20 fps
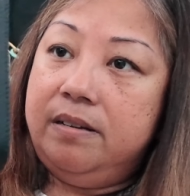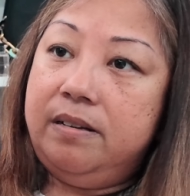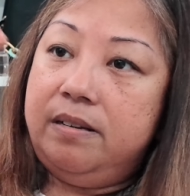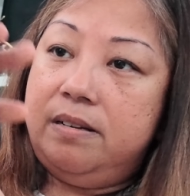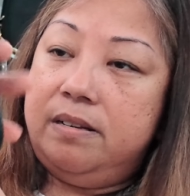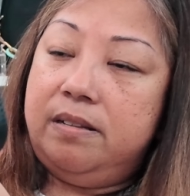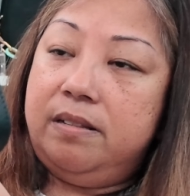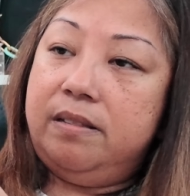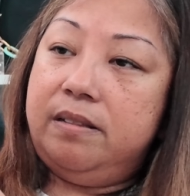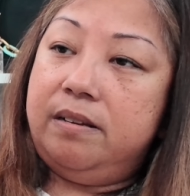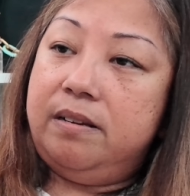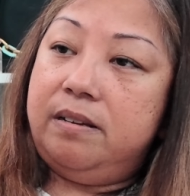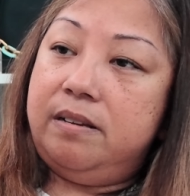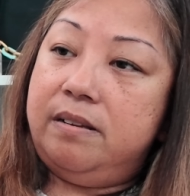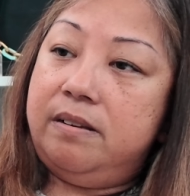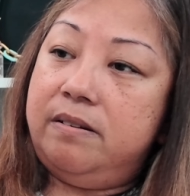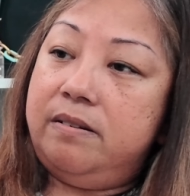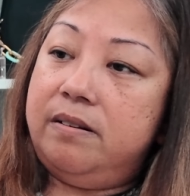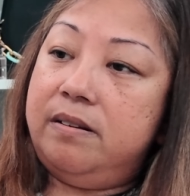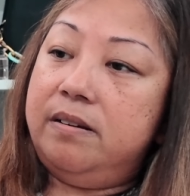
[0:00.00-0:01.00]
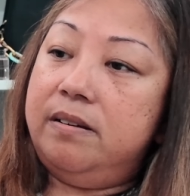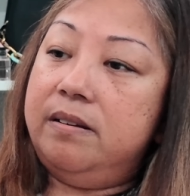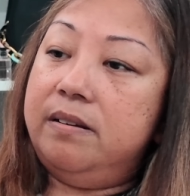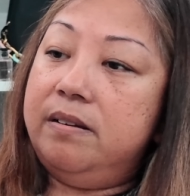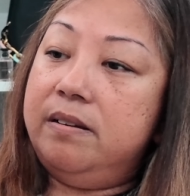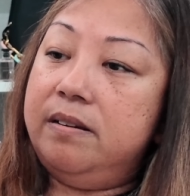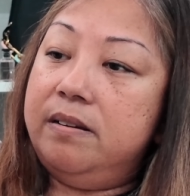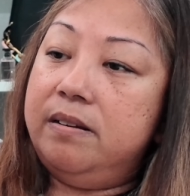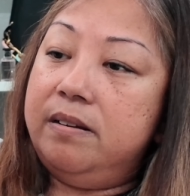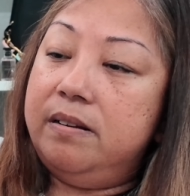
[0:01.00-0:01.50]
And then
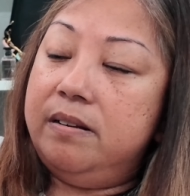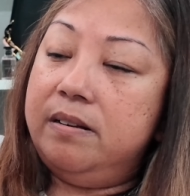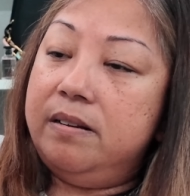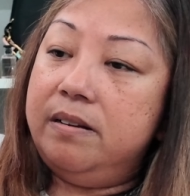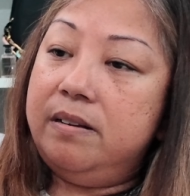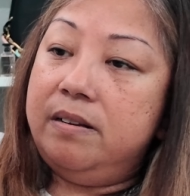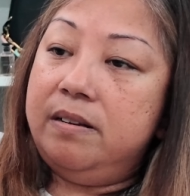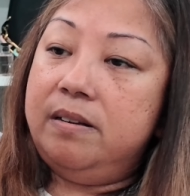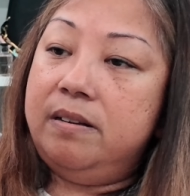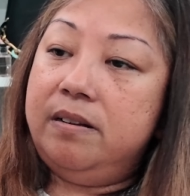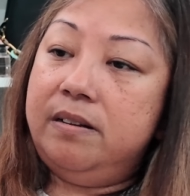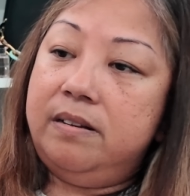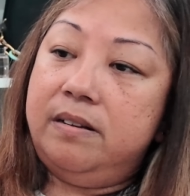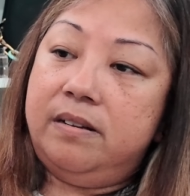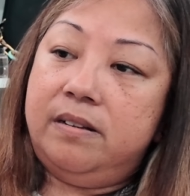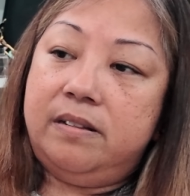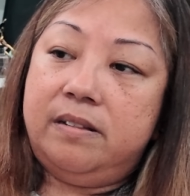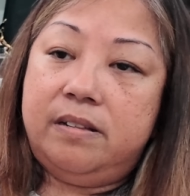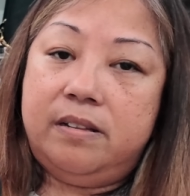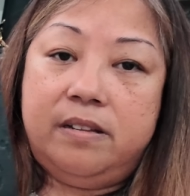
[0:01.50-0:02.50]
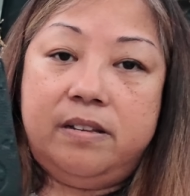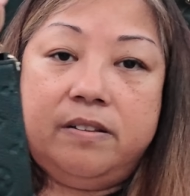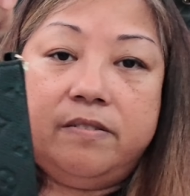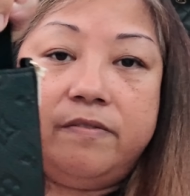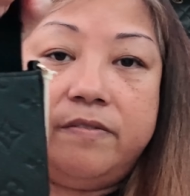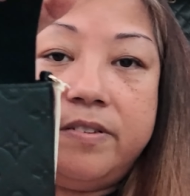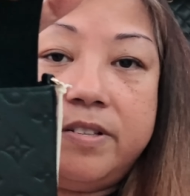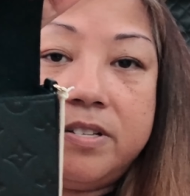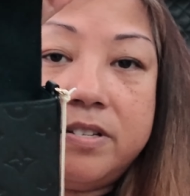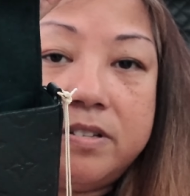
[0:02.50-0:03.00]
it
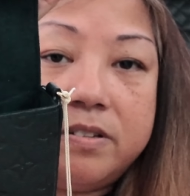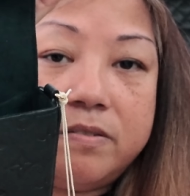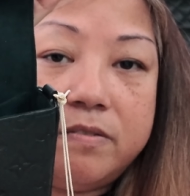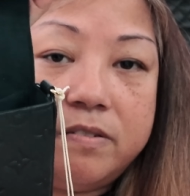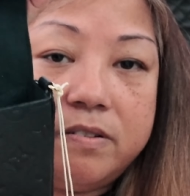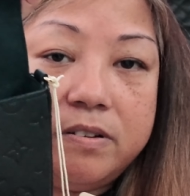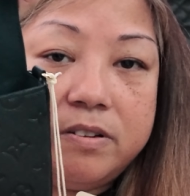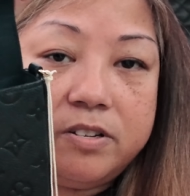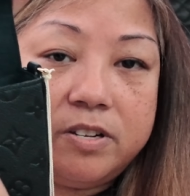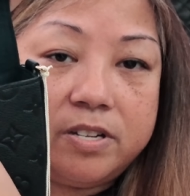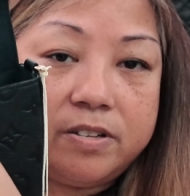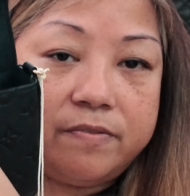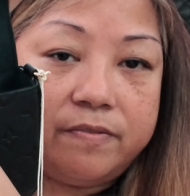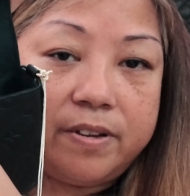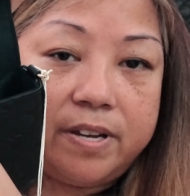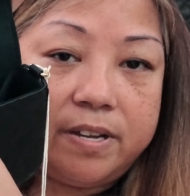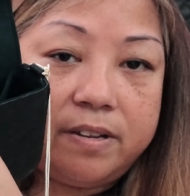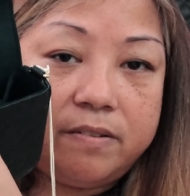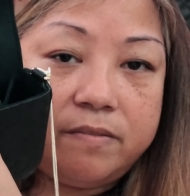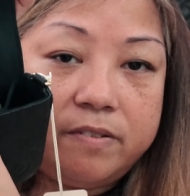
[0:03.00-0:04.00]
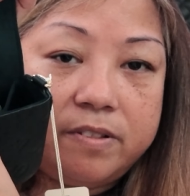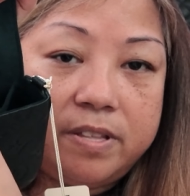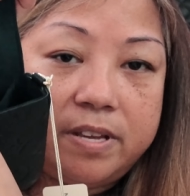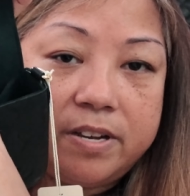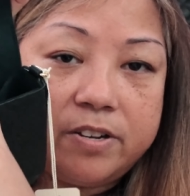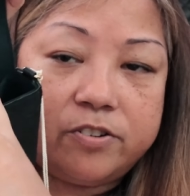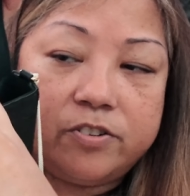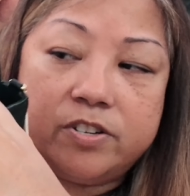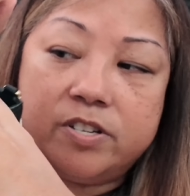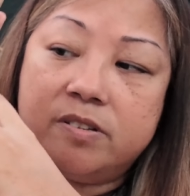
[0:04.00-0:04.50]
fits just fine with
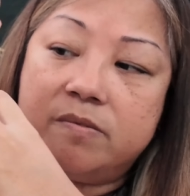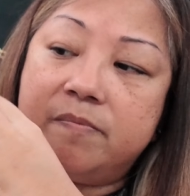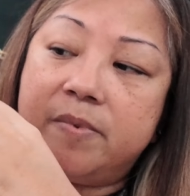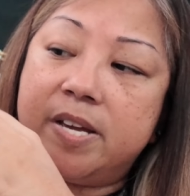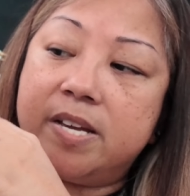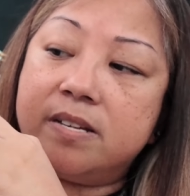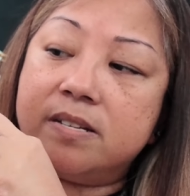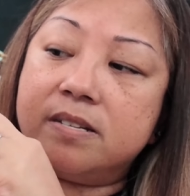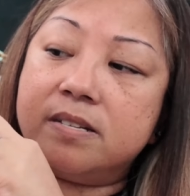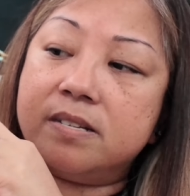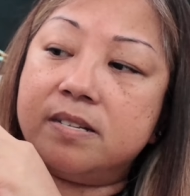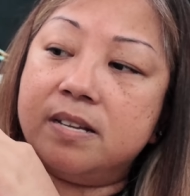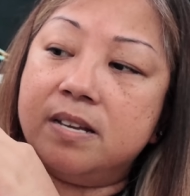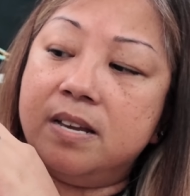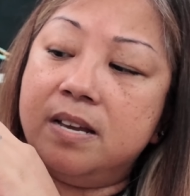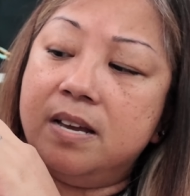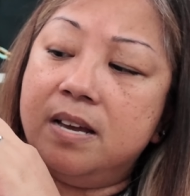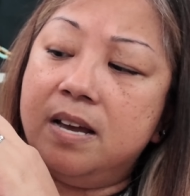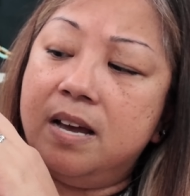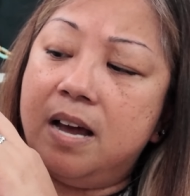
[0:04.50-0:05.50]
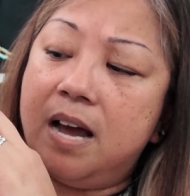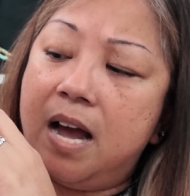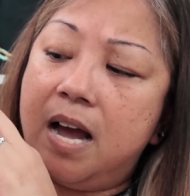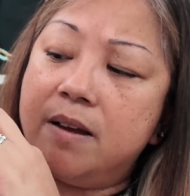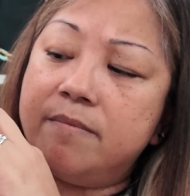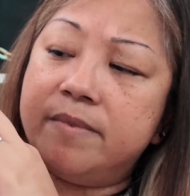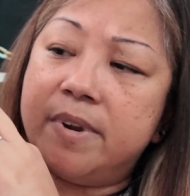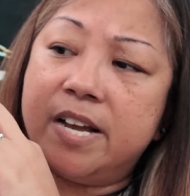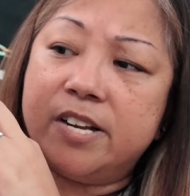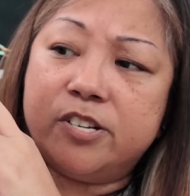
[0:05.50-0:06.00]
extra space.
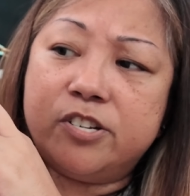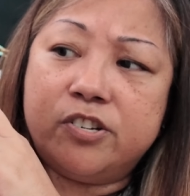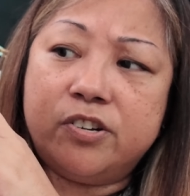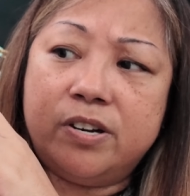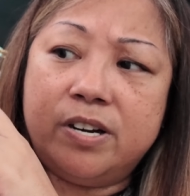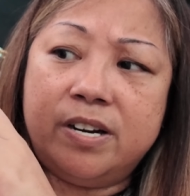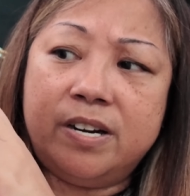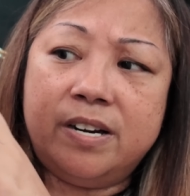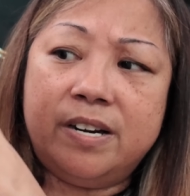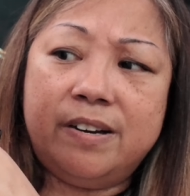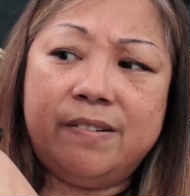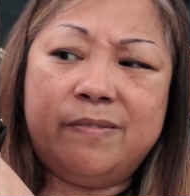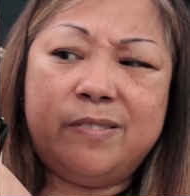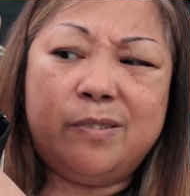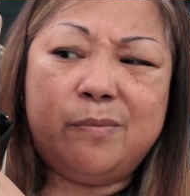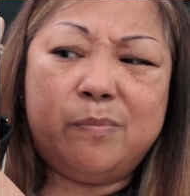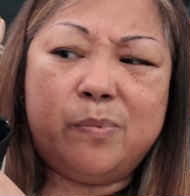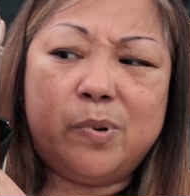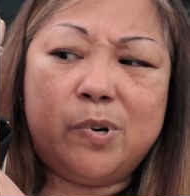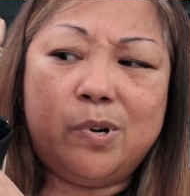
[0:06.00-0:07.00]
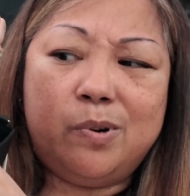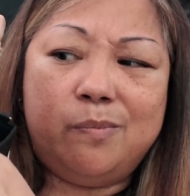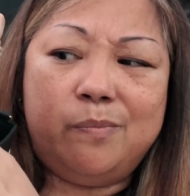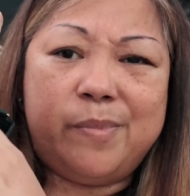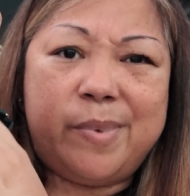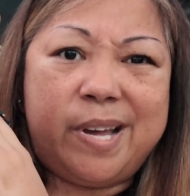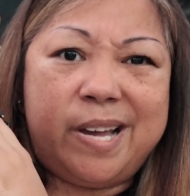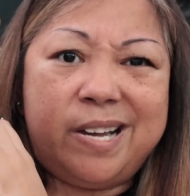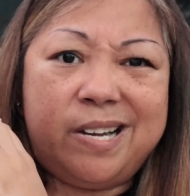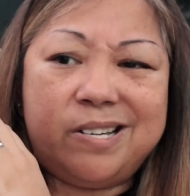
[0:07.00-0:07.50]
I'm not sure if the Pro
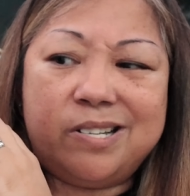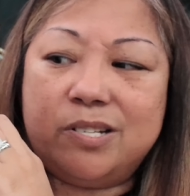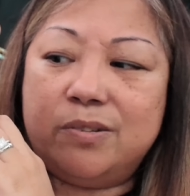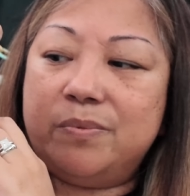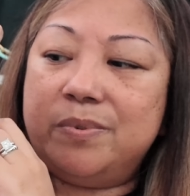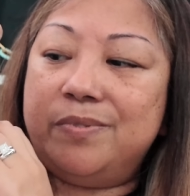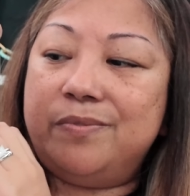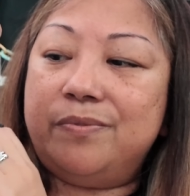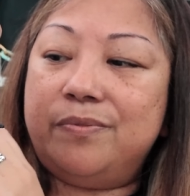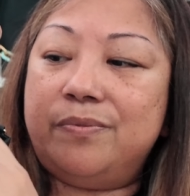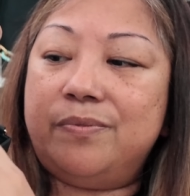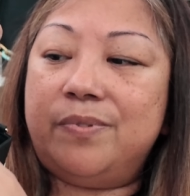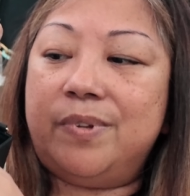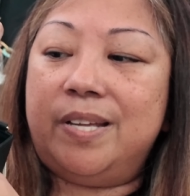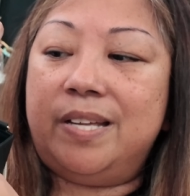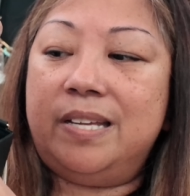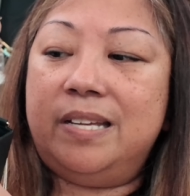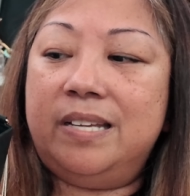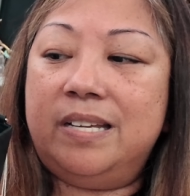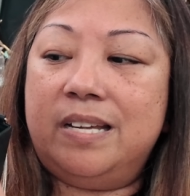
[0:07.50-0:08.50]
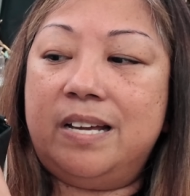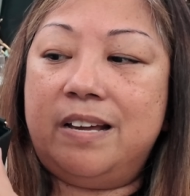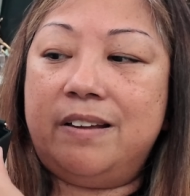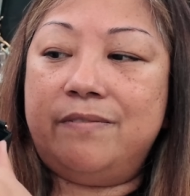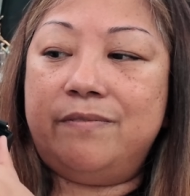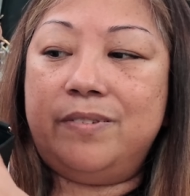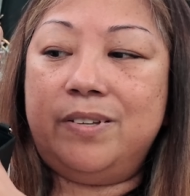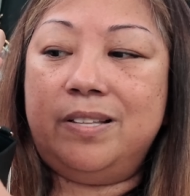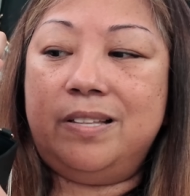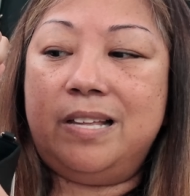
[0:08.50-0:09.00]
Max would fit. I
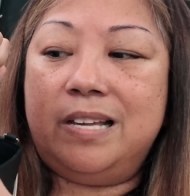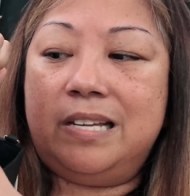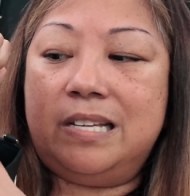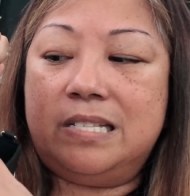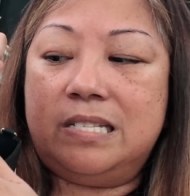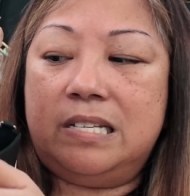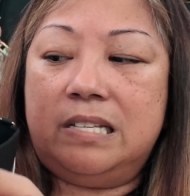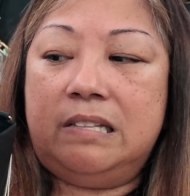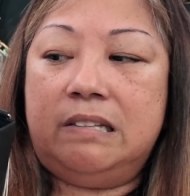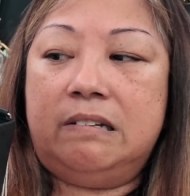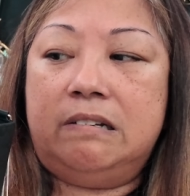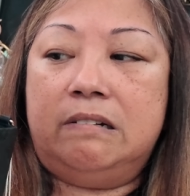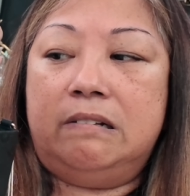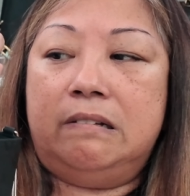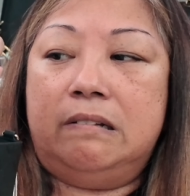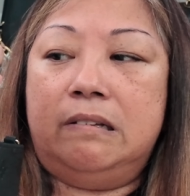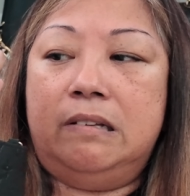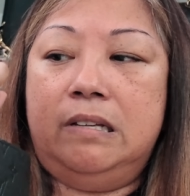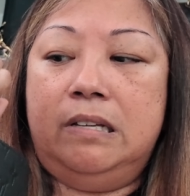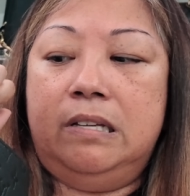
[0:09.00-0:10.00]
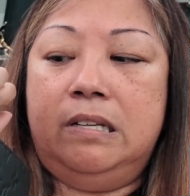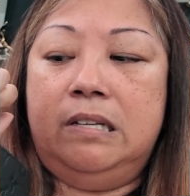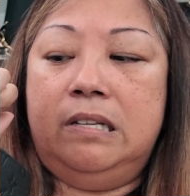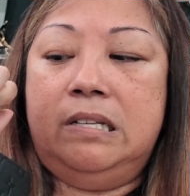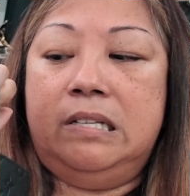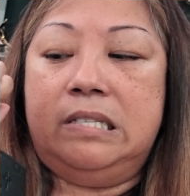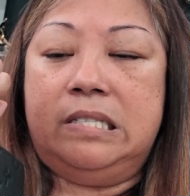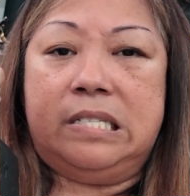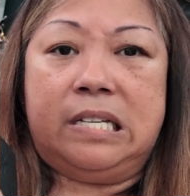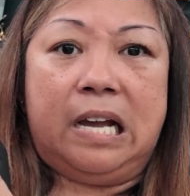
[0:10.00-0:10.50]
feel like it's a little
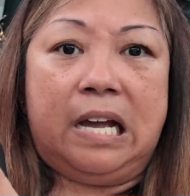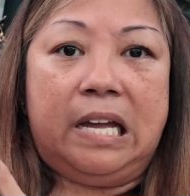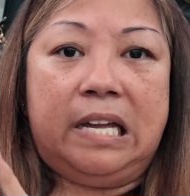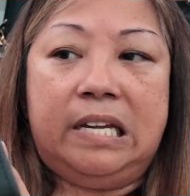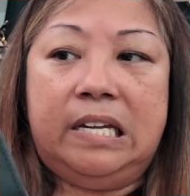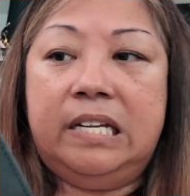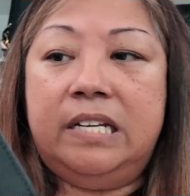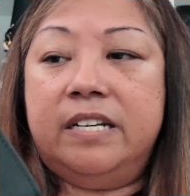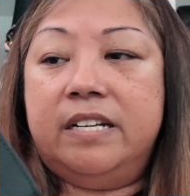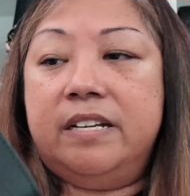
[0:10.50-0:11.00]
tight